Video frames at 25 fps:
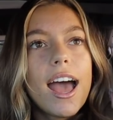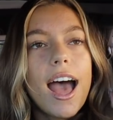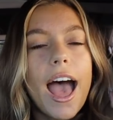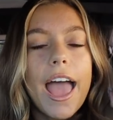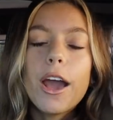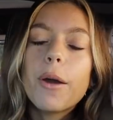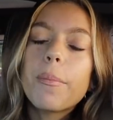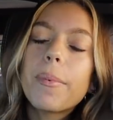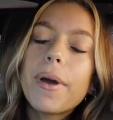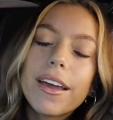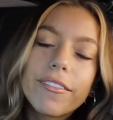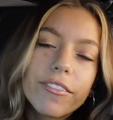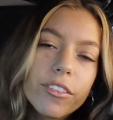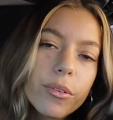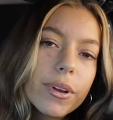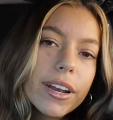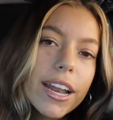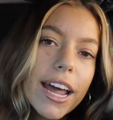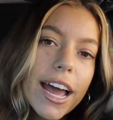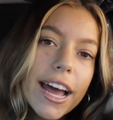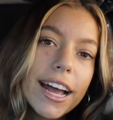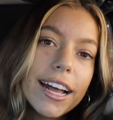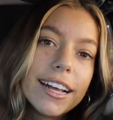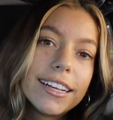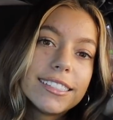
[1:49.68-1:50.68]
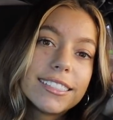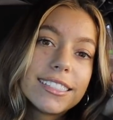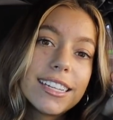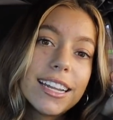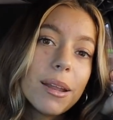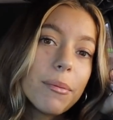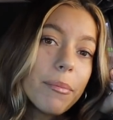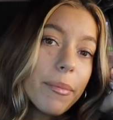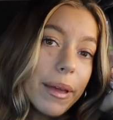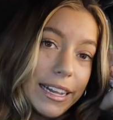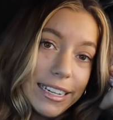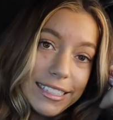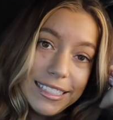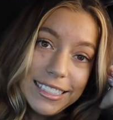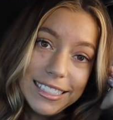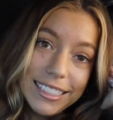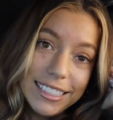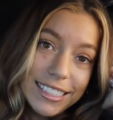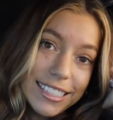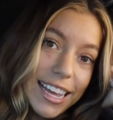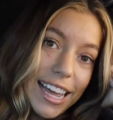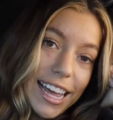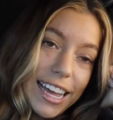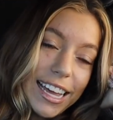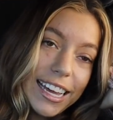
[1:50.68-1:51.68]
I hope everyone has an
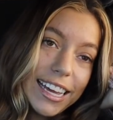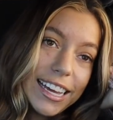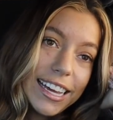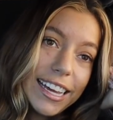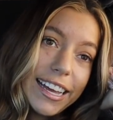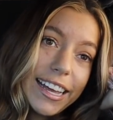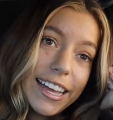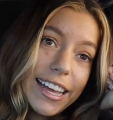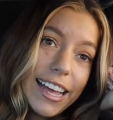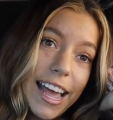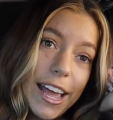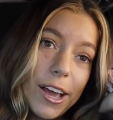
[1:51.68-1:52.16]
amazing day.